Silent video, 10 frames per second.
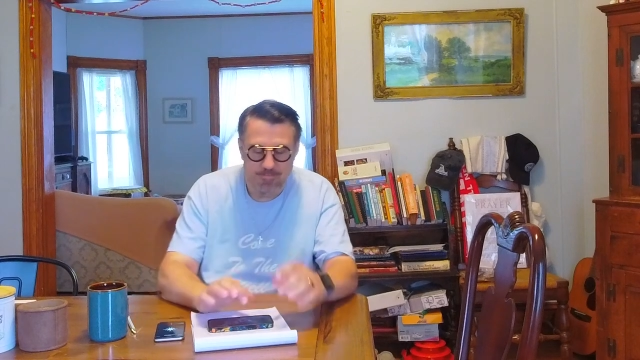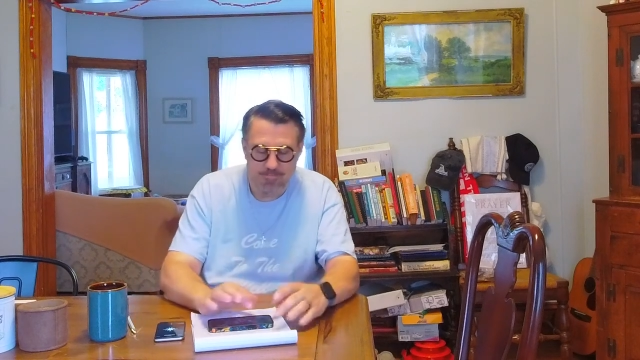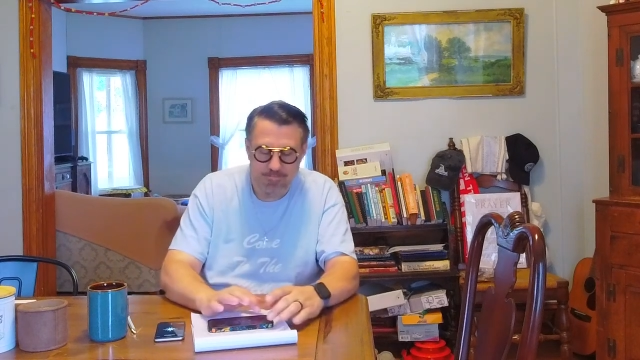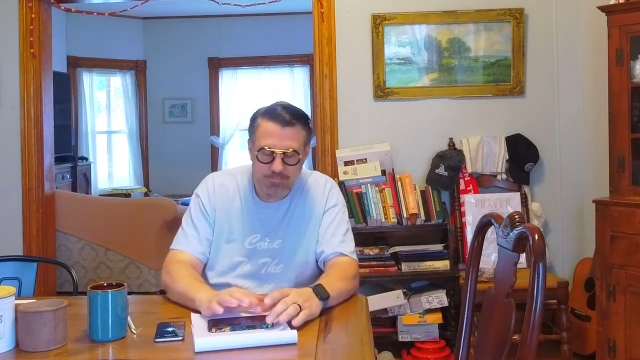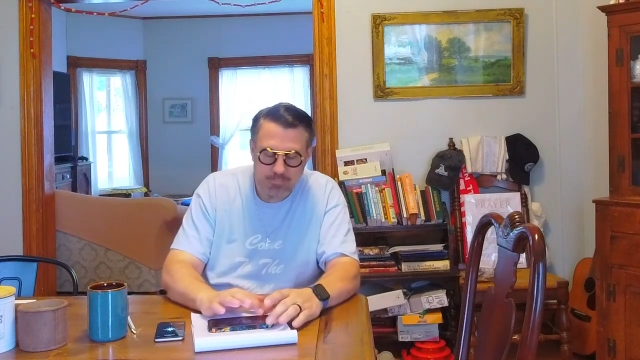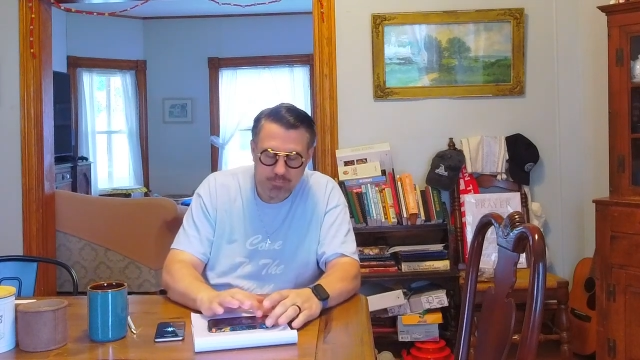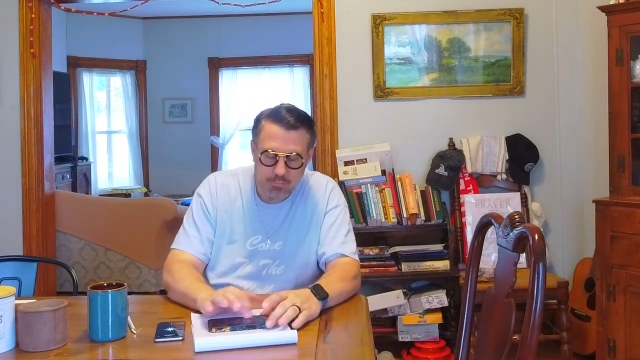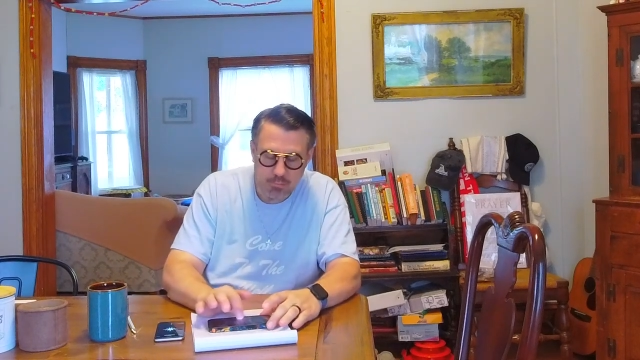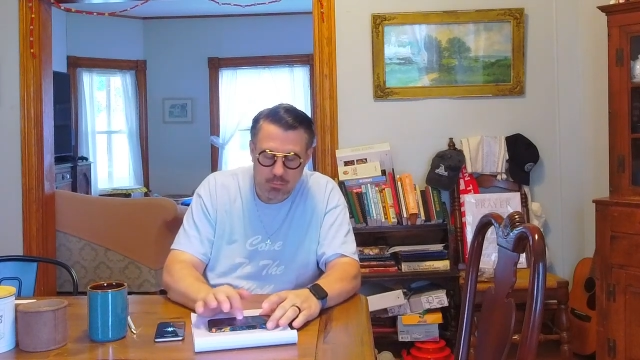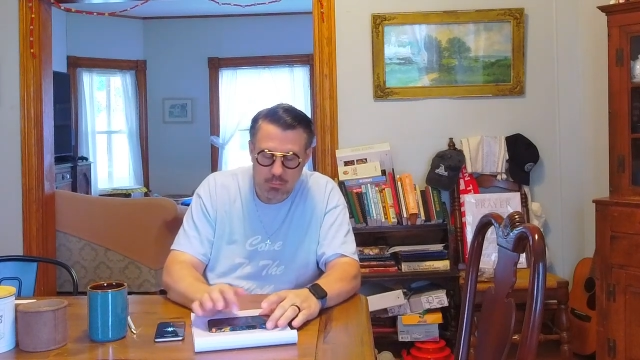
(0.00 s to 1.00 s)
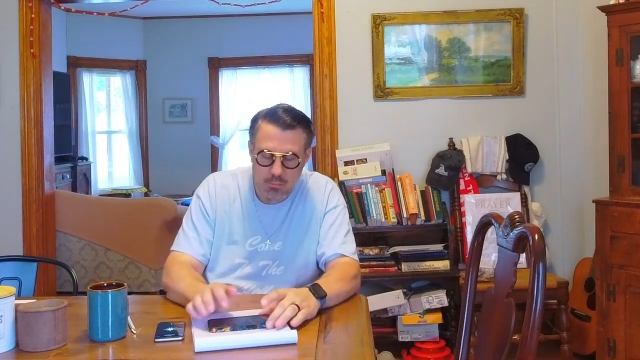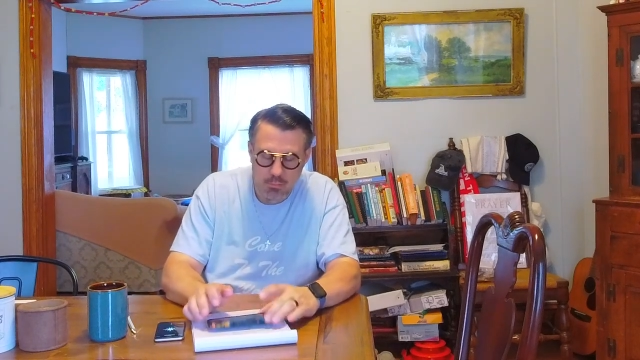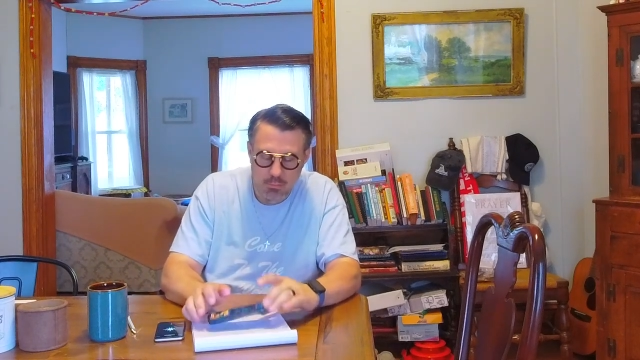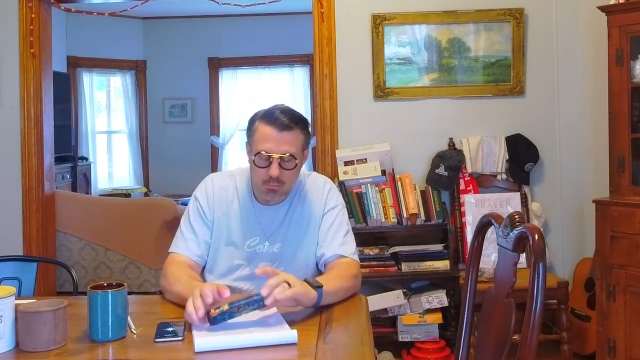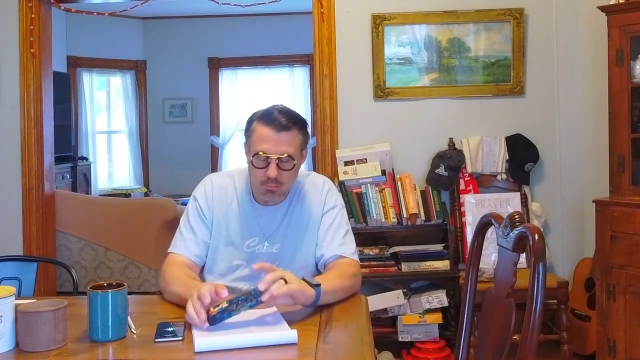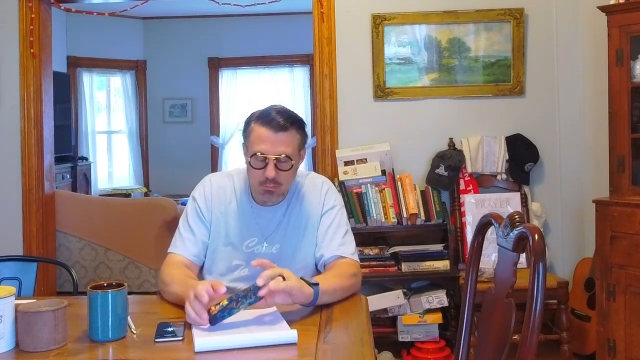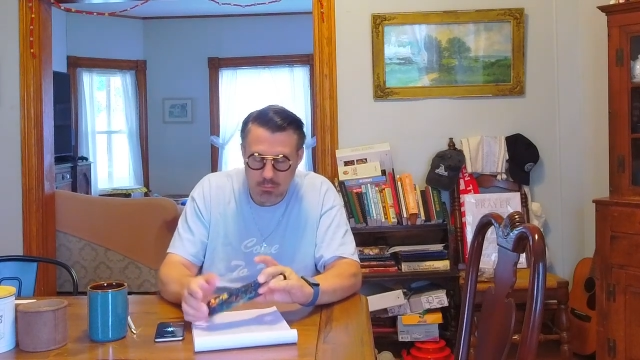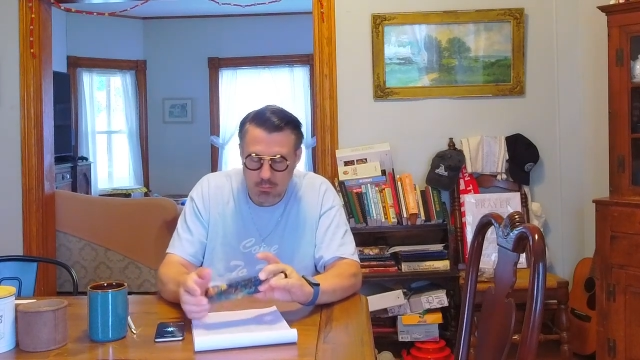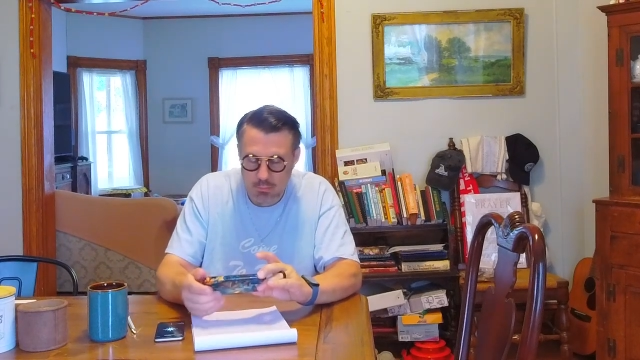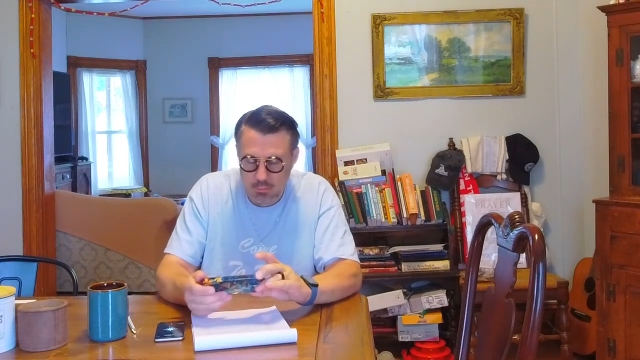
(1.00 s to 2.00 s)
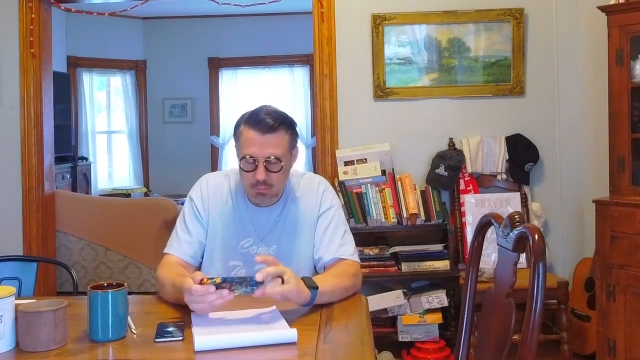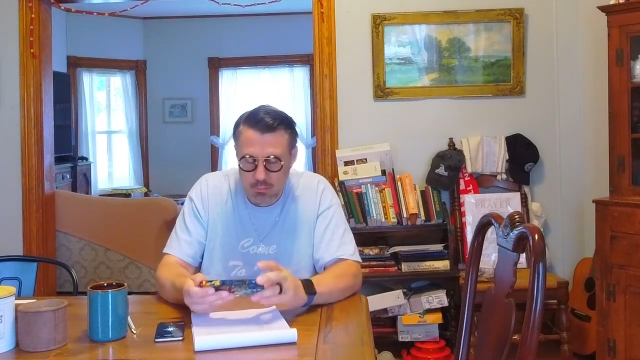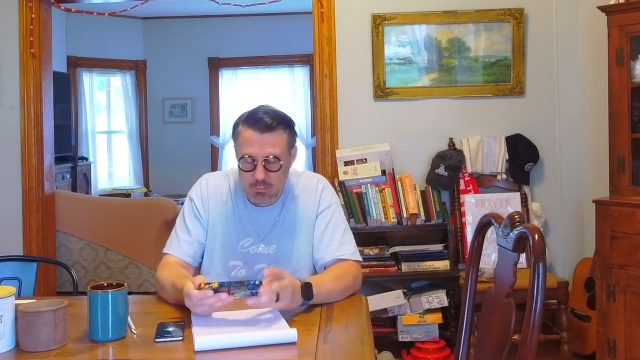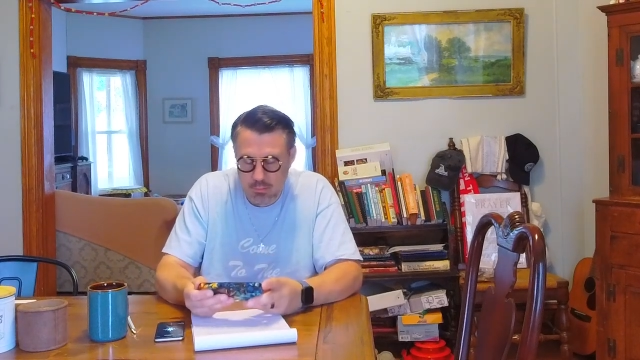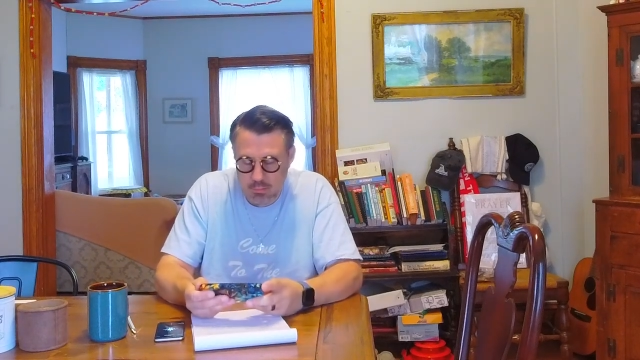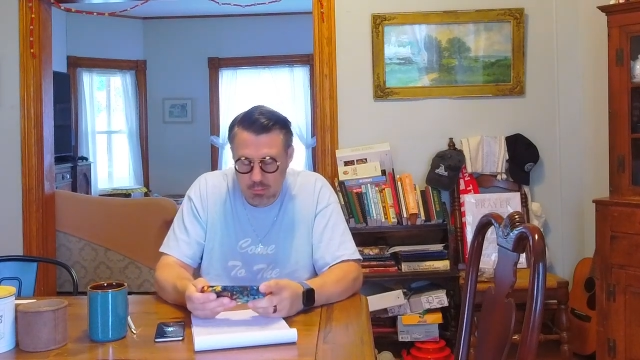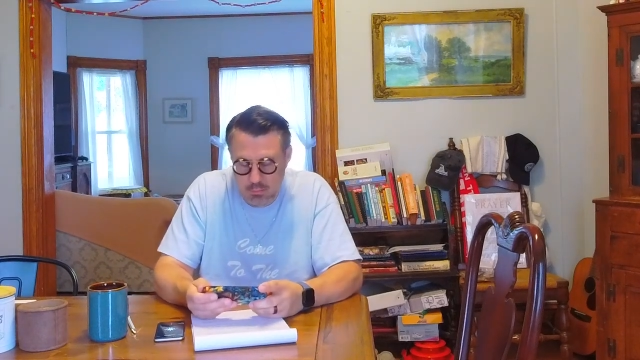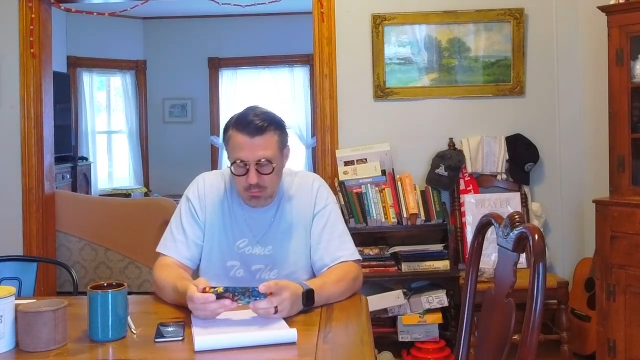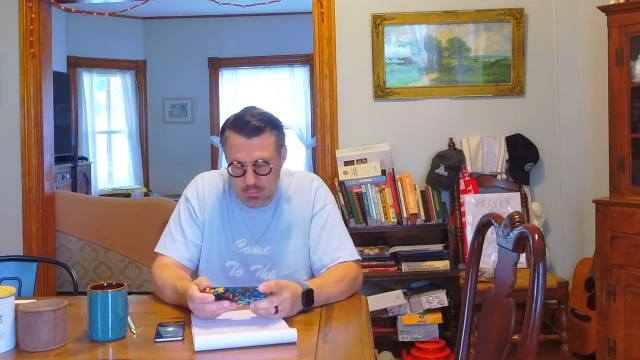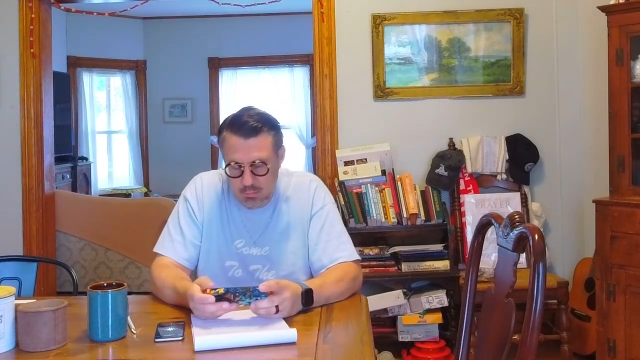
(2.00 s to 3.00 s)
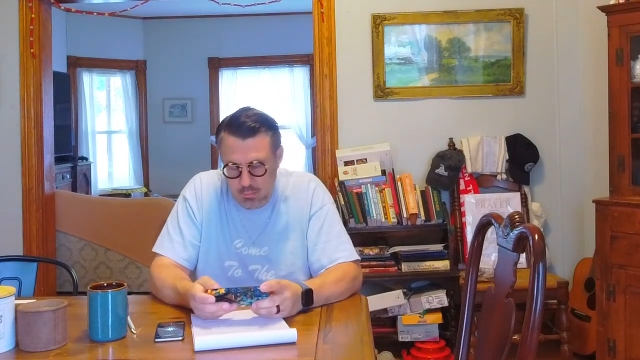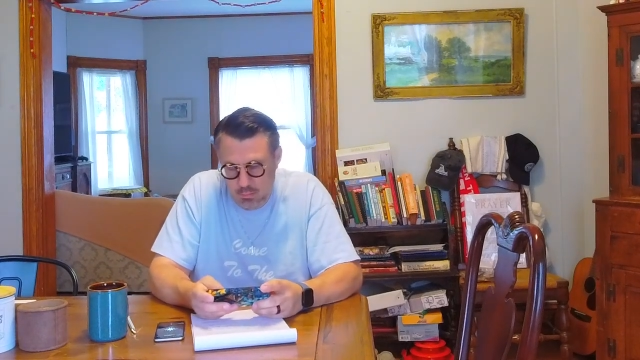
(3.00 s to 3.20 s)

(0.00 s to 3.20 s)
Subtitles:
(silence)